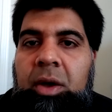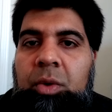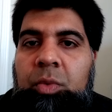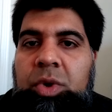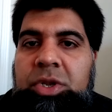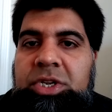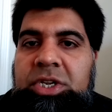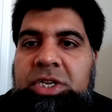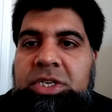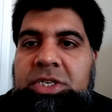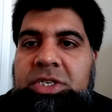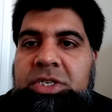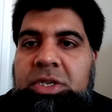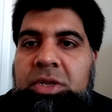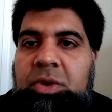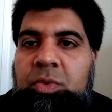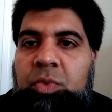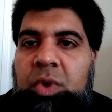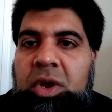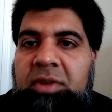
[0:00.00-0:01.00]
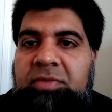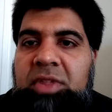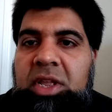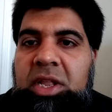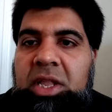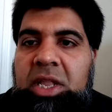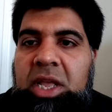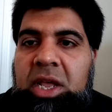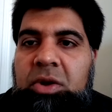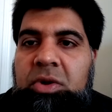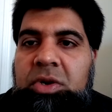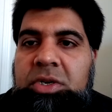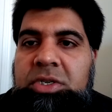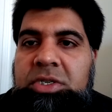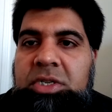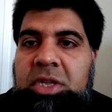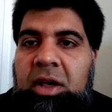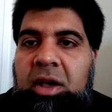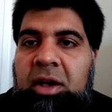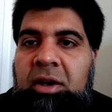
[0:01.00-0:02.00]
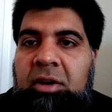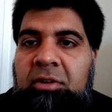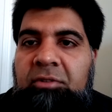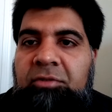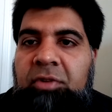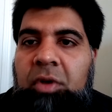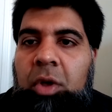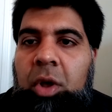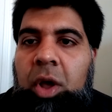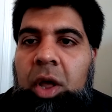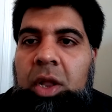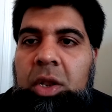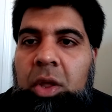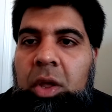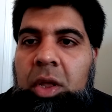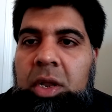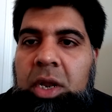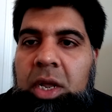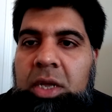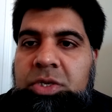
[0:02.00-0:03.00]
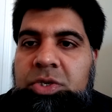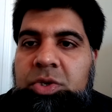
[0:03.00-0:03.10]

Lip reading: which is one of the letters of qalqala.